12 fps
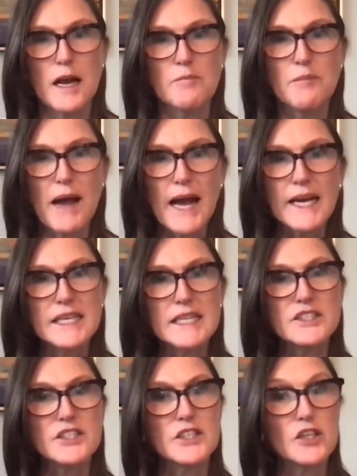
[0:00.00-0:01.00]
back
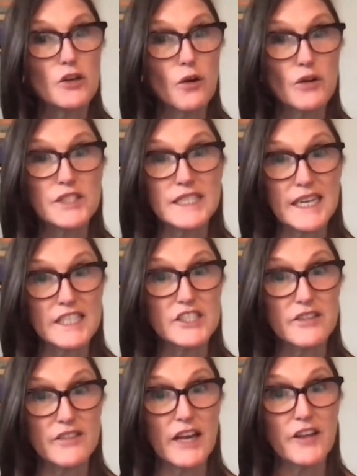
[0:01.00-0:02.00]
into the golden age
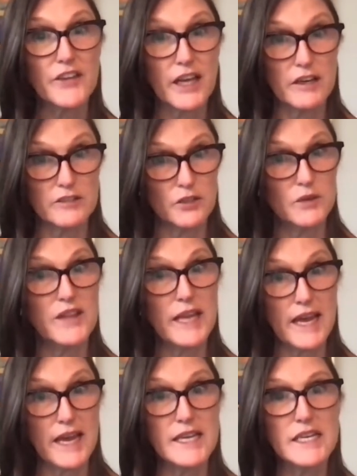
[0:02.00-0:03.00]
of healthcare. So in the
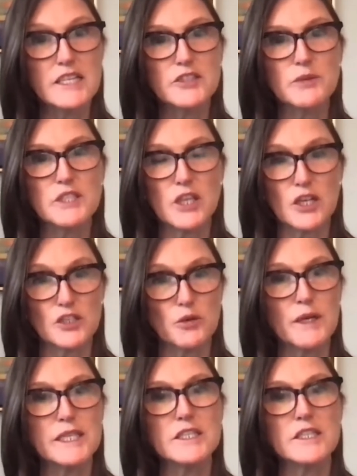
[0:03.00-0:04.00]
80s, we saw
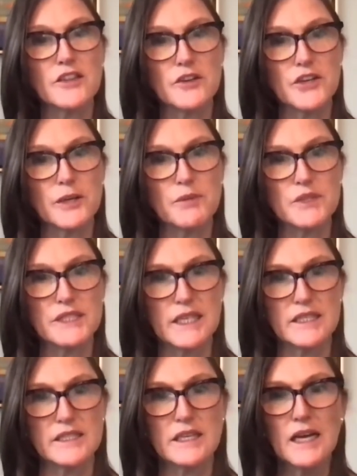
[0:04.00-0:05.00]
20 to
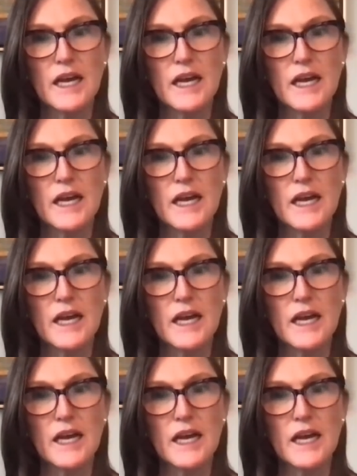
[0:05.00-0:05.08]
30%.